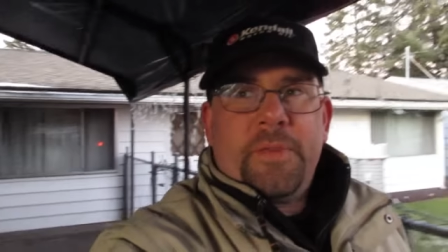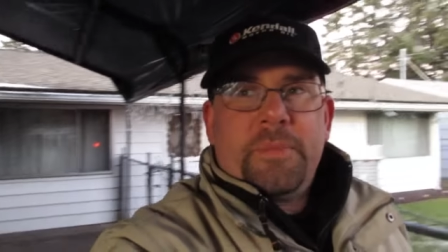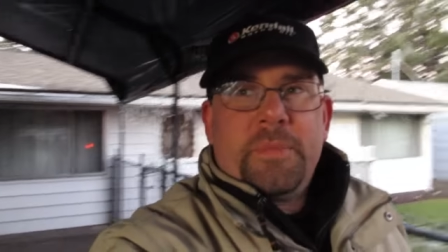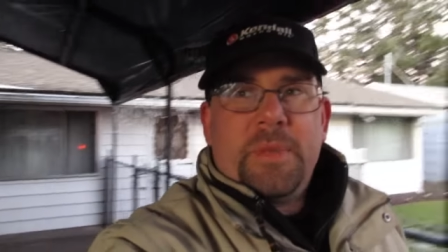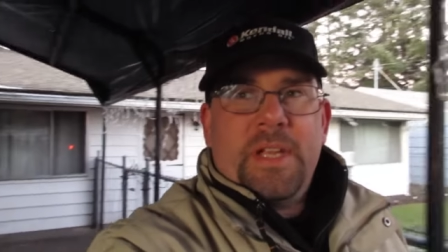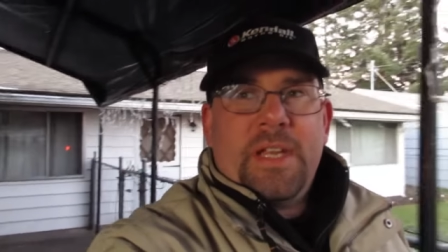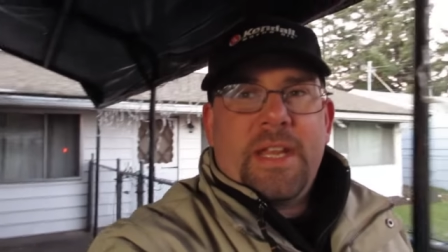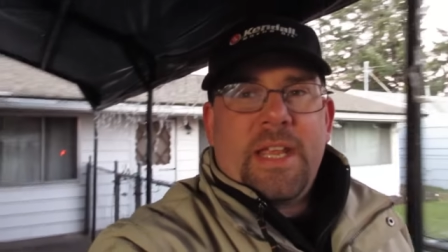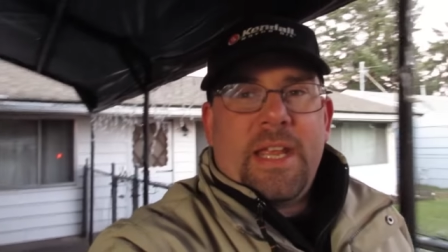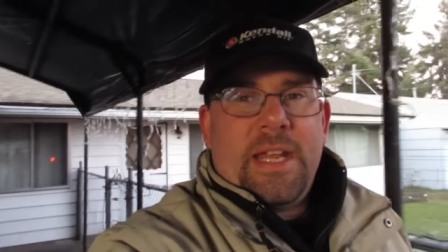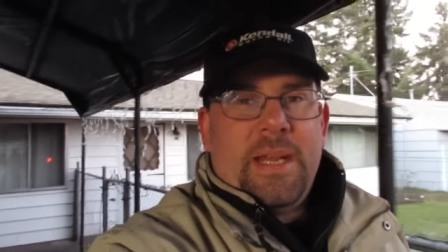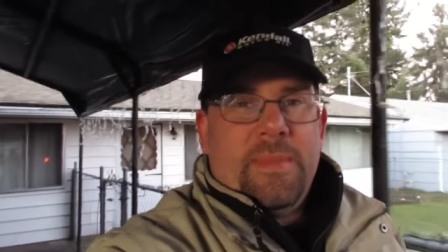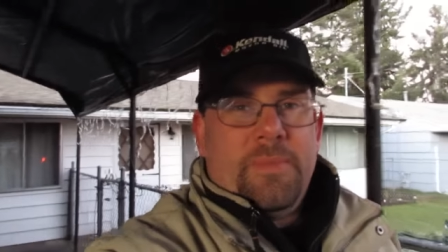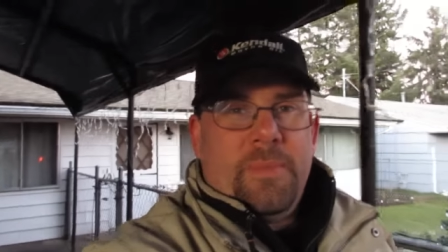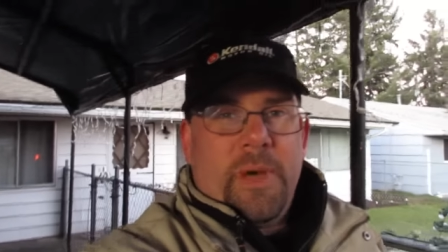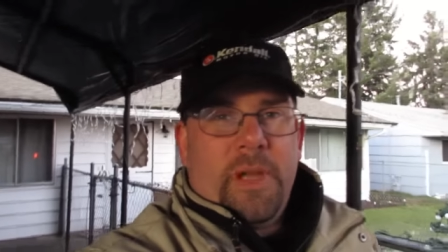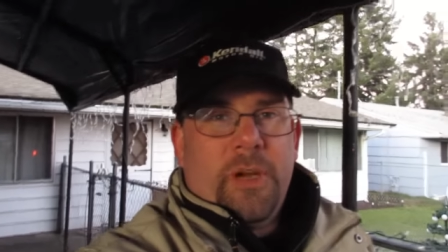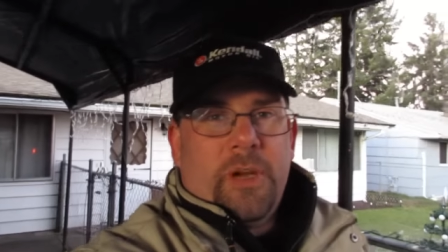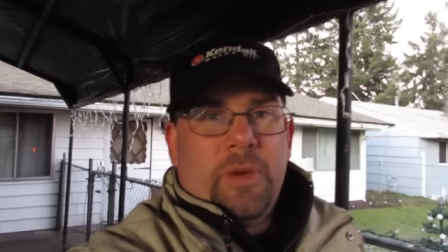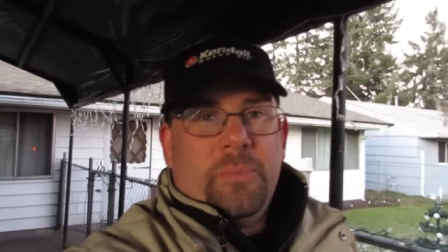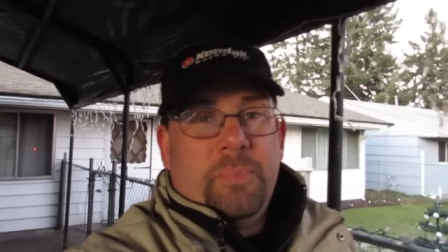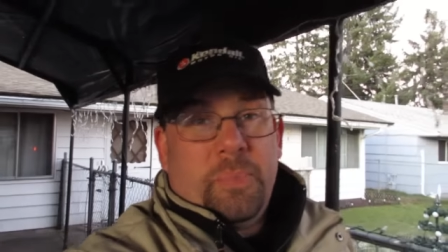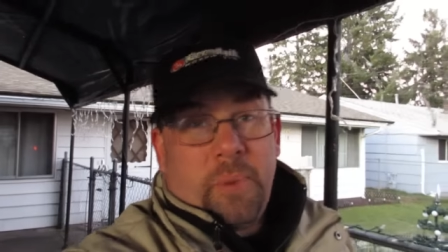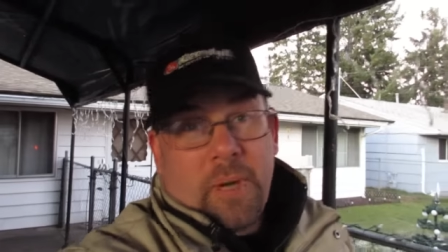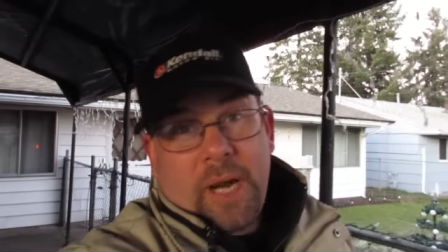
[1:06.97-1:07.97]
if I'm getting any
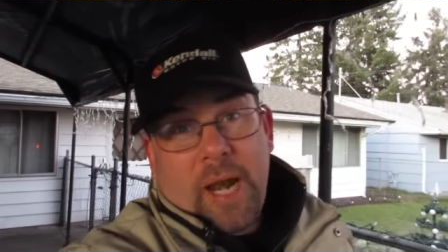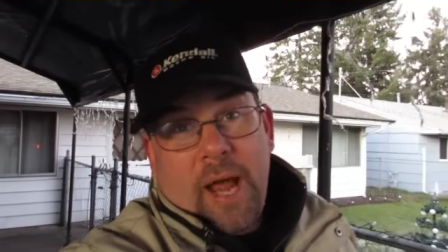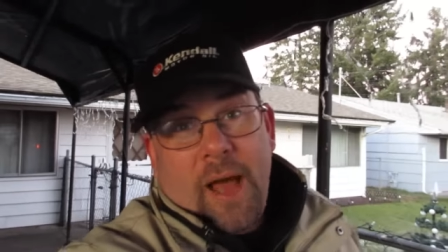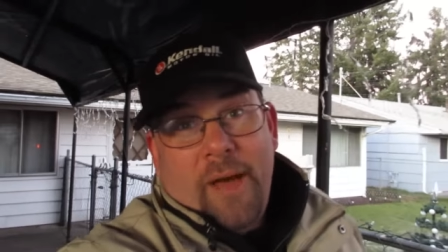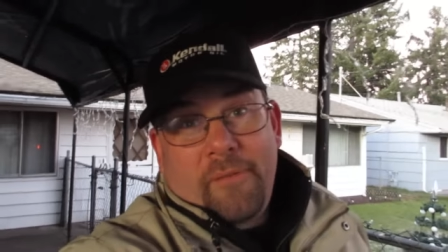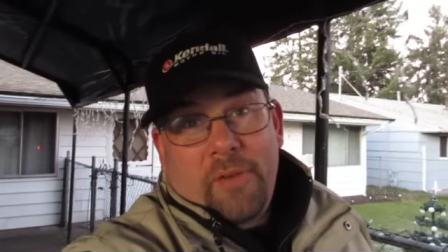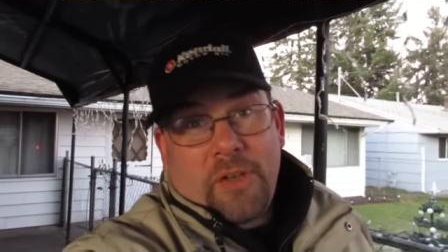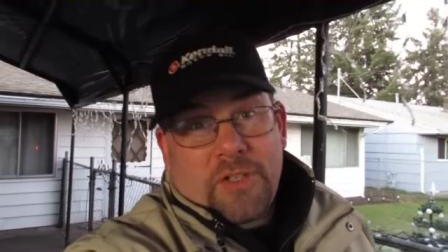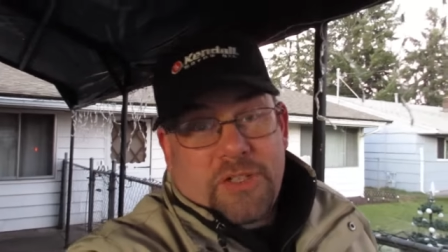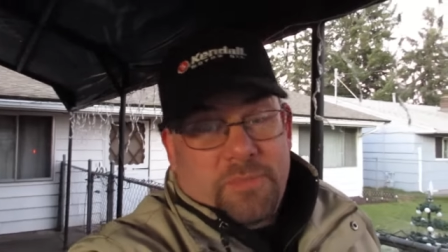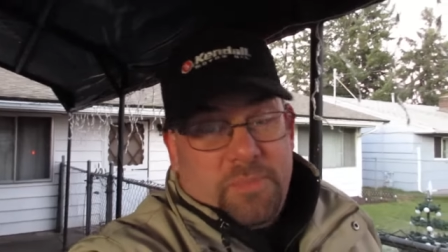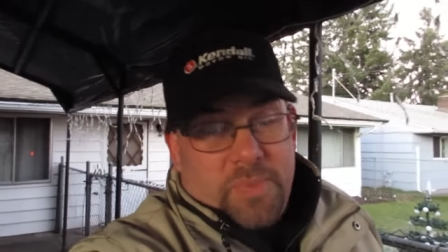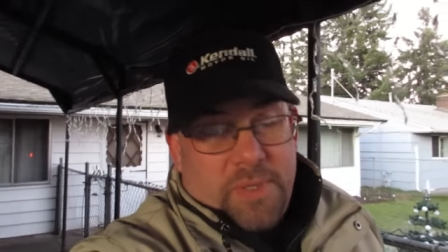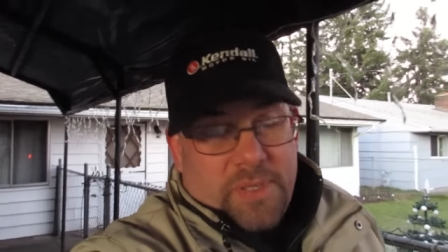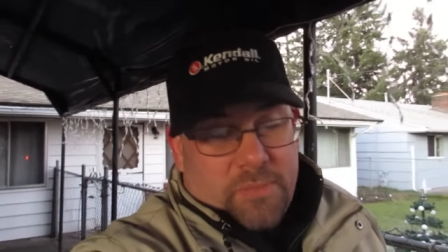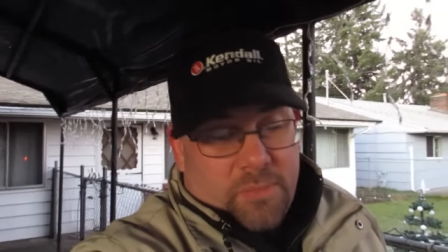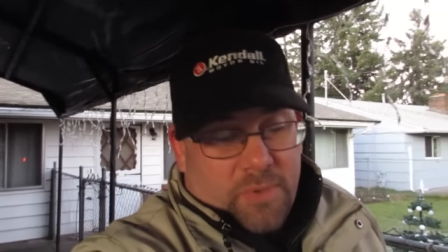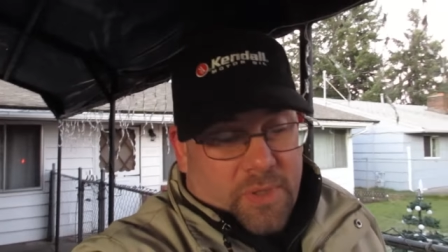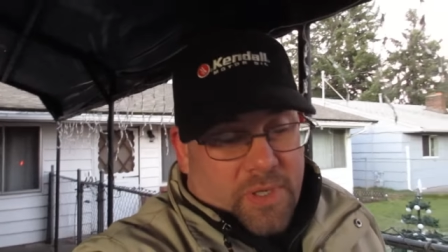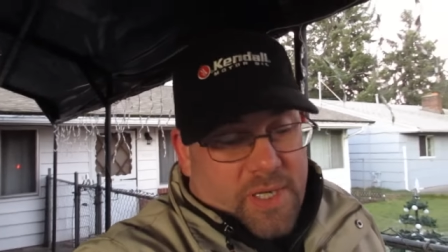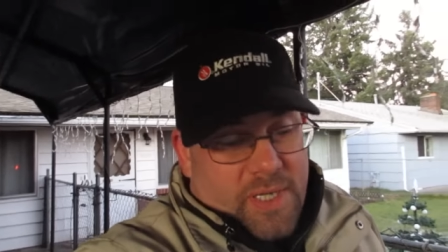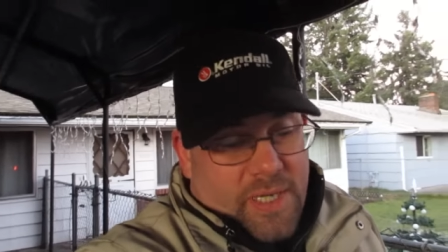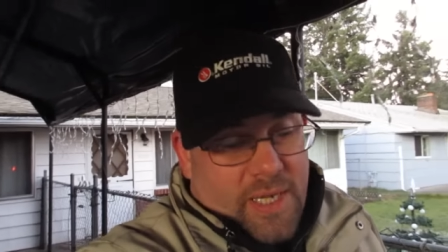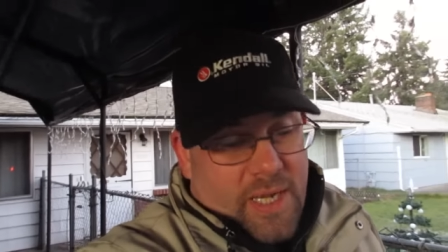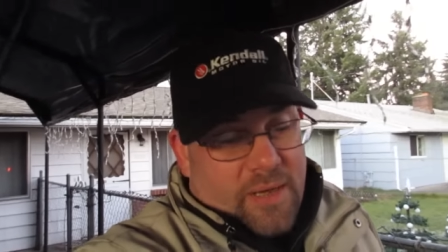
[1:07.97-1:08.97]
better, but I've also been
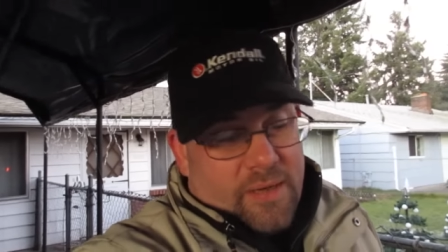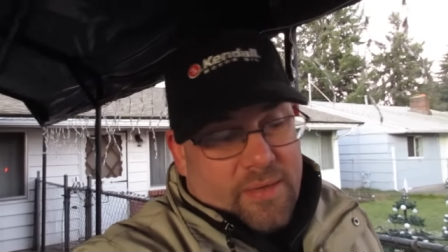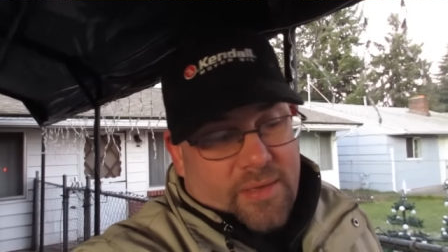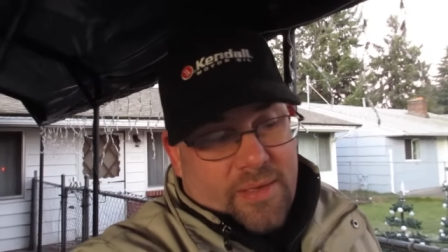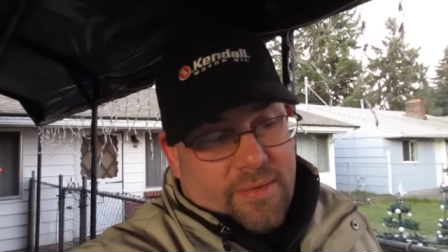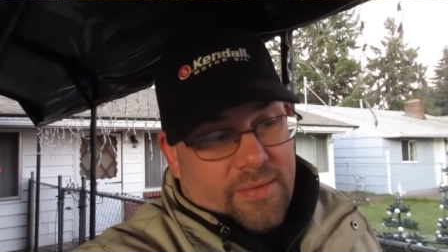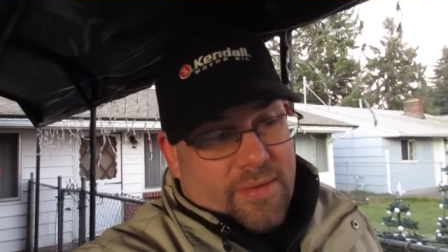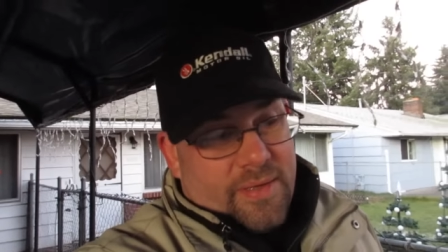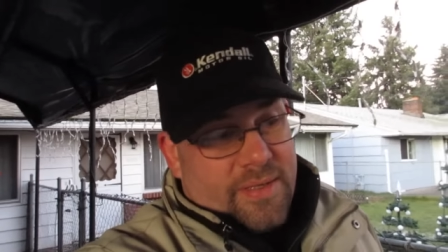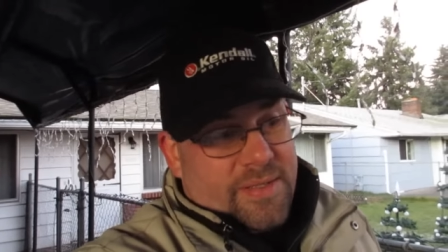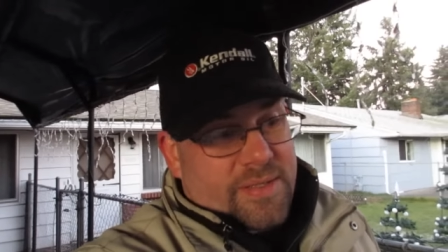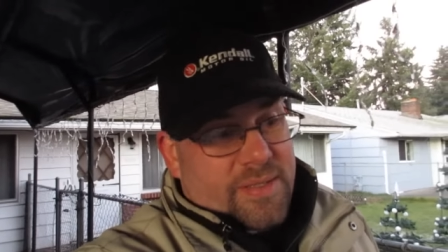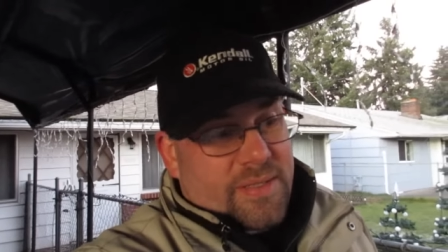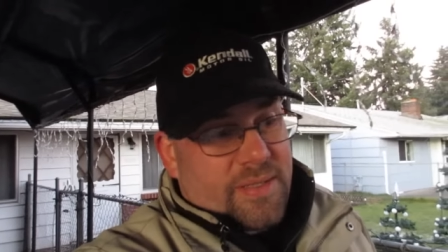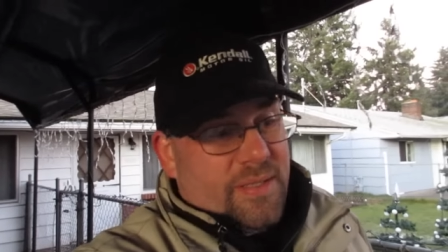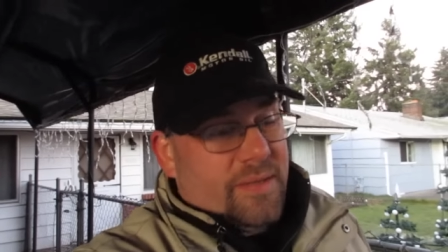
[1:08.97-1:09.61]
working out in this